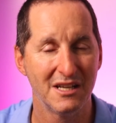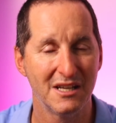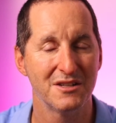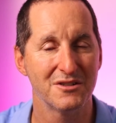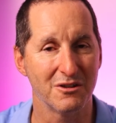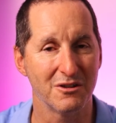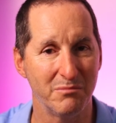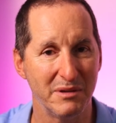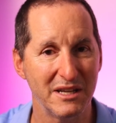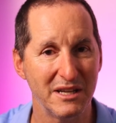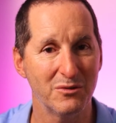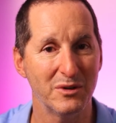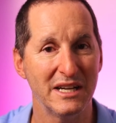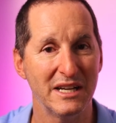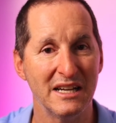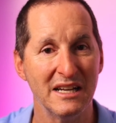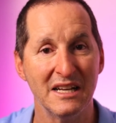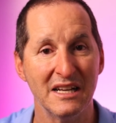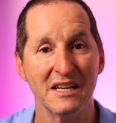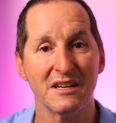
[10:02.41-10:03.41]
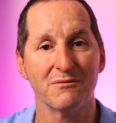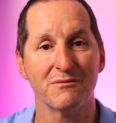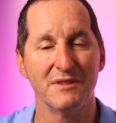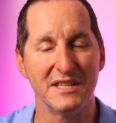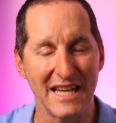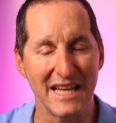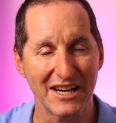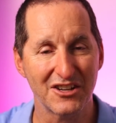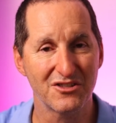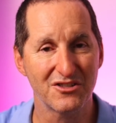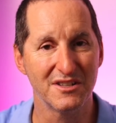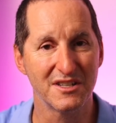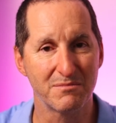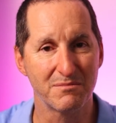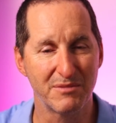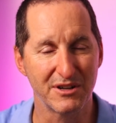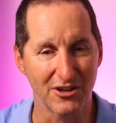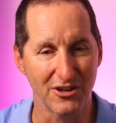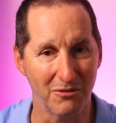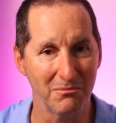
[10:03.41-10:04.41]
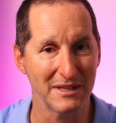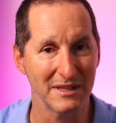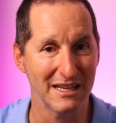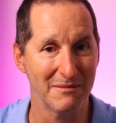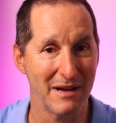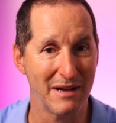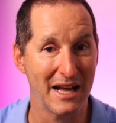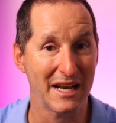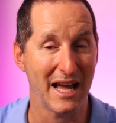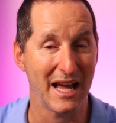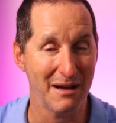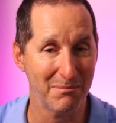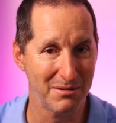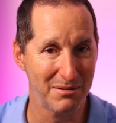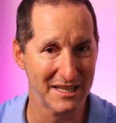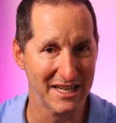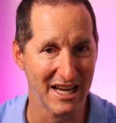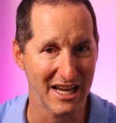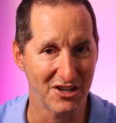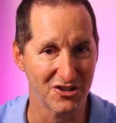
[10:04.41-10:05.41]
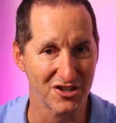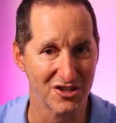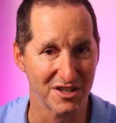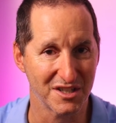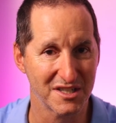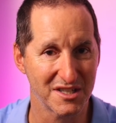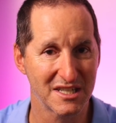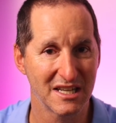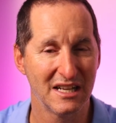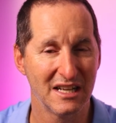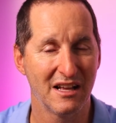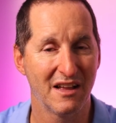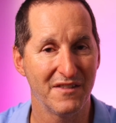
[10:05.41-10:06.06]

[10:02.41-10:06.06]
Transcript: So be aware, redaction is predominantly about applications